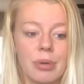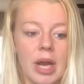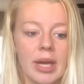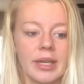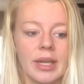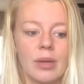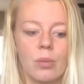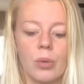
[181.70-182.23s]

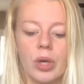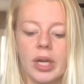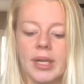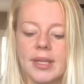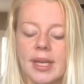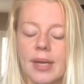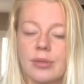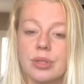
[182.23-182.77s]
pregnant,
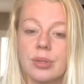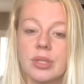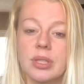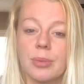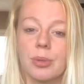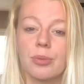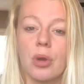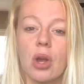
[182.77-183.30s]
worrying that I was doing
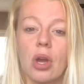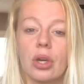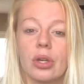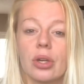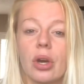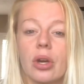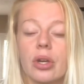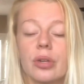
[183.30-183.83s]
something wrong
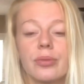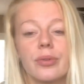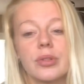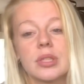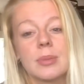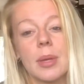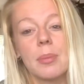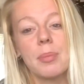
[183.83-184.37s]
or hurtful
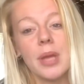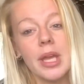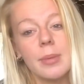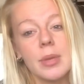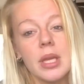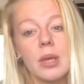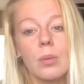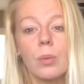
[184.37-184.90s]
to my
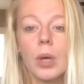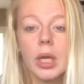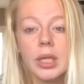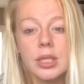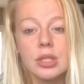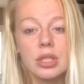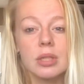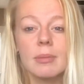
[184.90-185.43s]
baby,
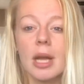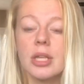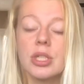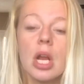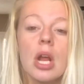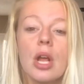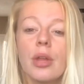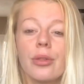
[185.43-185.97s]
working too much.
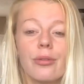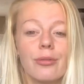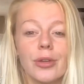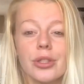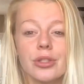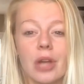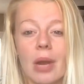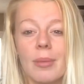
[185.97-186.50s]
The
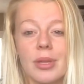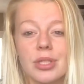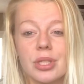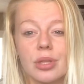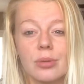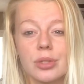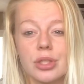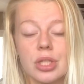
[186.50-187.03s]
first
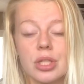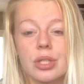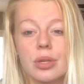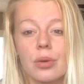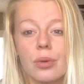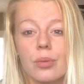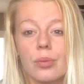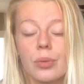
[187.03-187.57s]
trimester was just
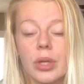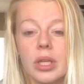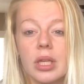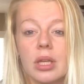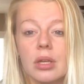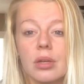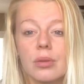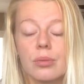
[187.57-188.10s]

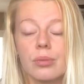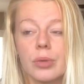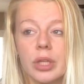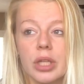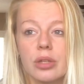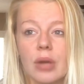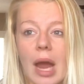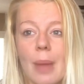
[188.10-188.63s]
really,
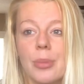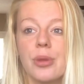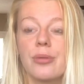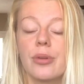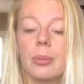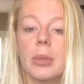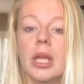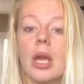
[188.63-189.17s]
really crappy
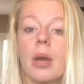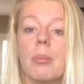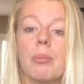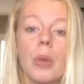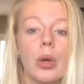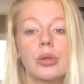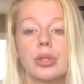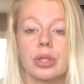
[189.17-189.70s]
for me
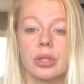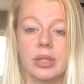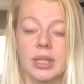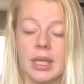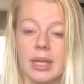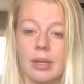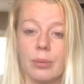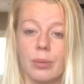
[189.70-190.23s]

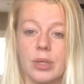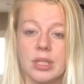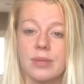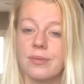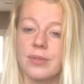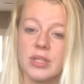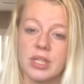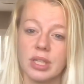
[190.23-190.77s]
emotionally. It
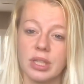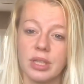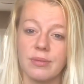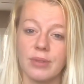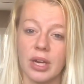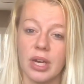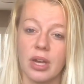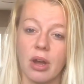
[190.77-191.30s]
wasn't physically
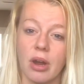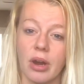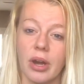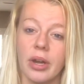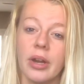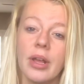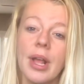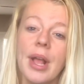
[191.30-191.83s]
very
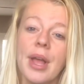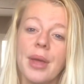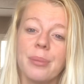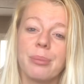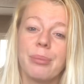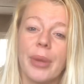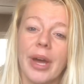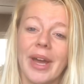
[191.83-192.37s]
hard,
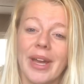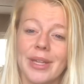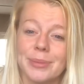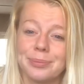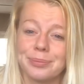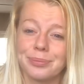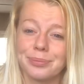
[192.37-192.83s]
but